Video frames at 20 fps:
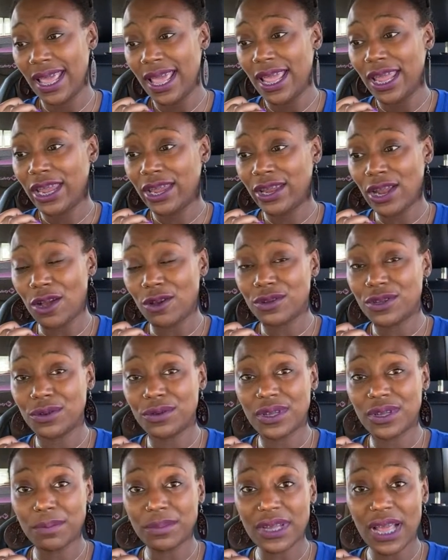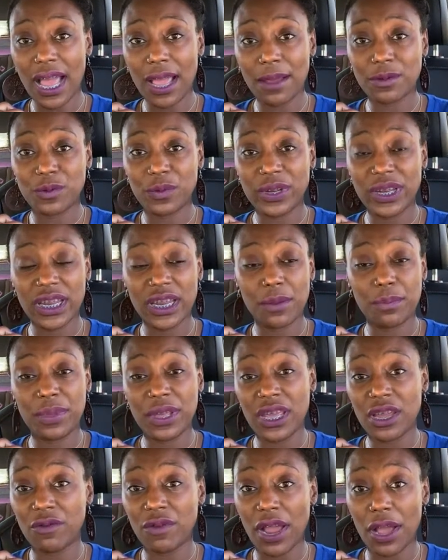So sometimes we need to
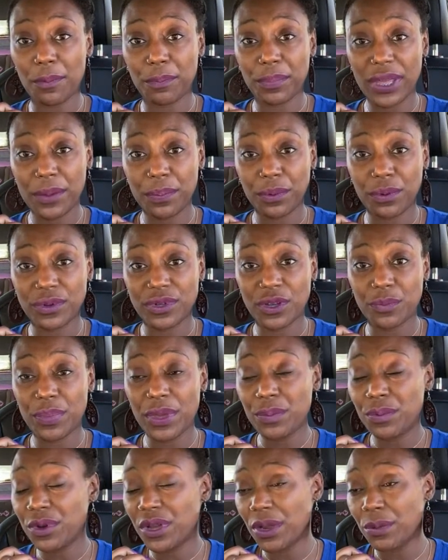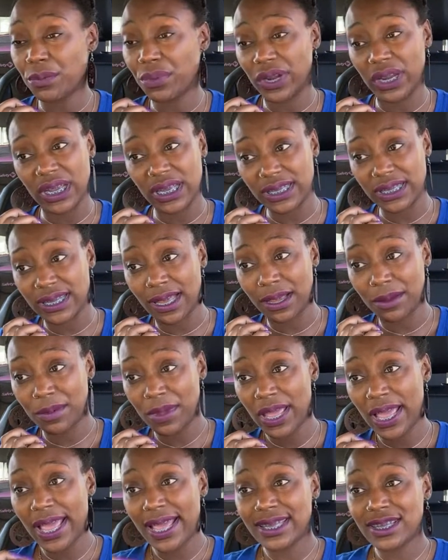be around people so people can bring us up,
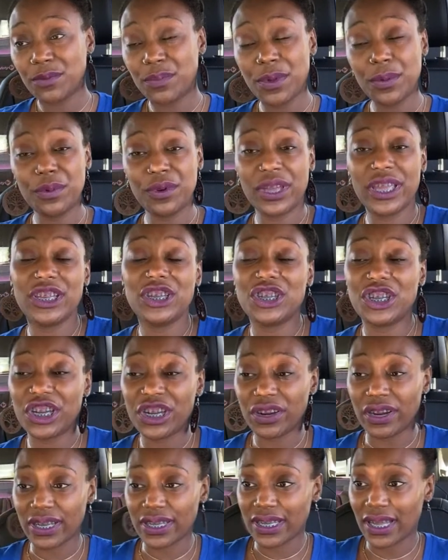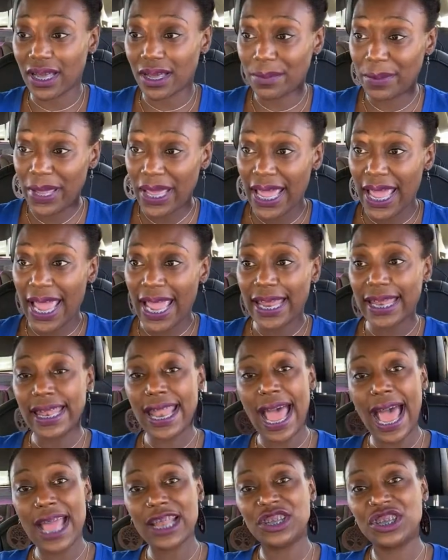so people can cheer us up, and
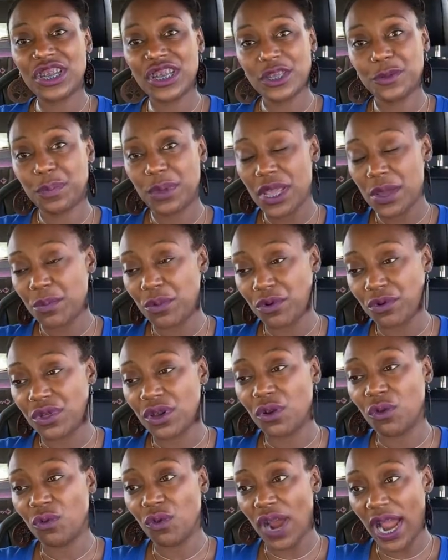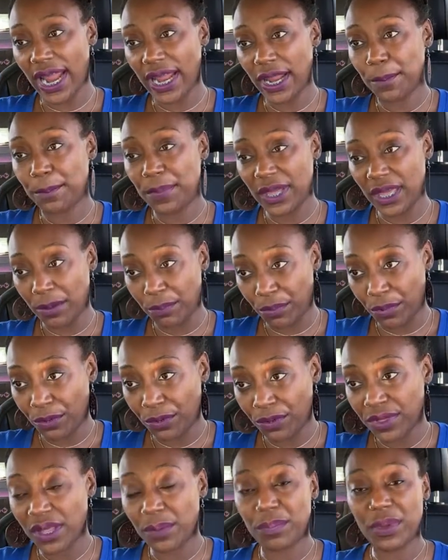not just people, the right people,
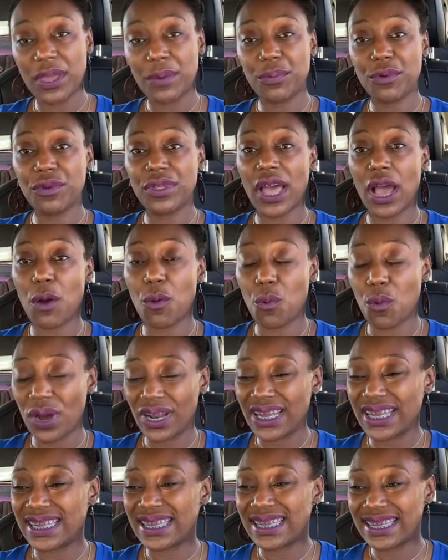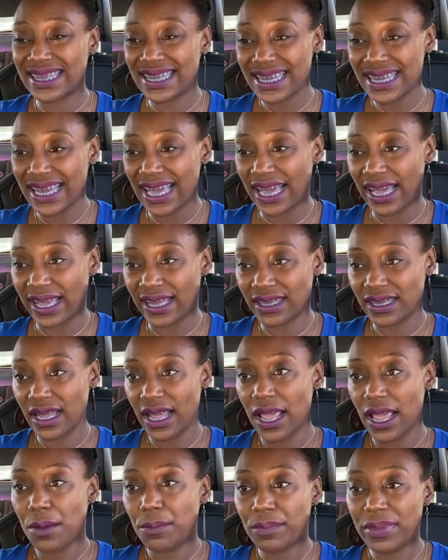the people that want to see us
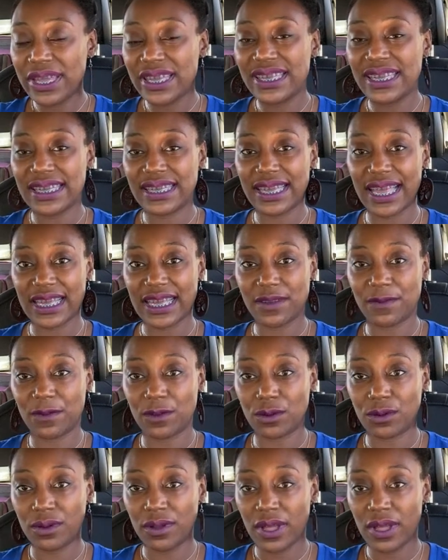be successful.